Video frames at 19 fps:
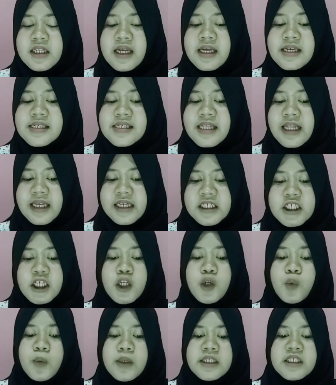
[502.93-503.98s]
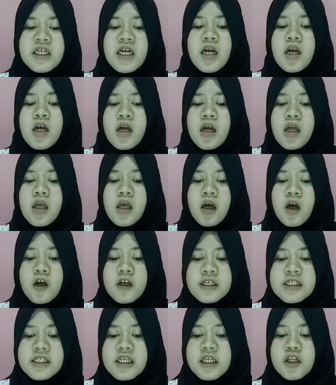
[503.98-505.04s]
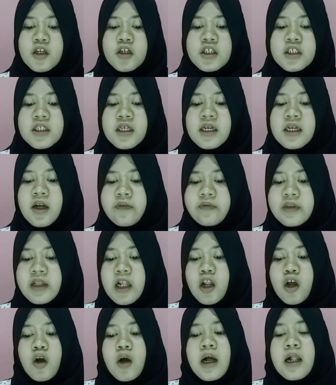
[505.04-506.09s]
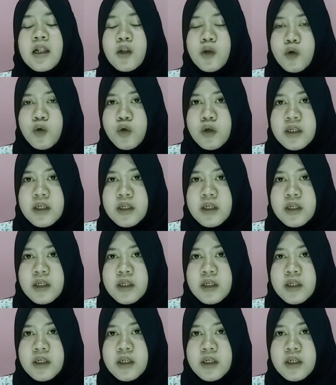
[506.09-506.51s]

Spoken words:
legislation which constitution of the local